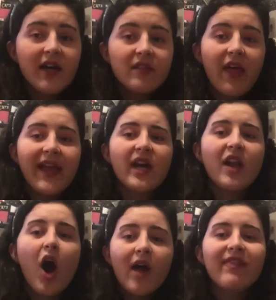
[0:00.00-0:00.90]
like an
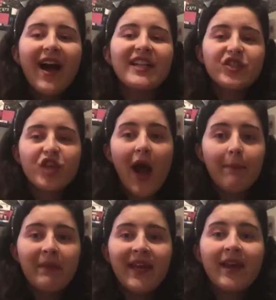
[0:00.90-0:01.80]
online
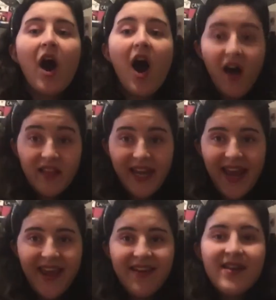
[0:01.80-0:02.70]
shopping
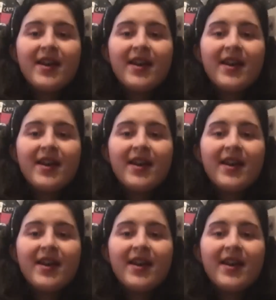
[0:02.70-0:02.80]
holiday.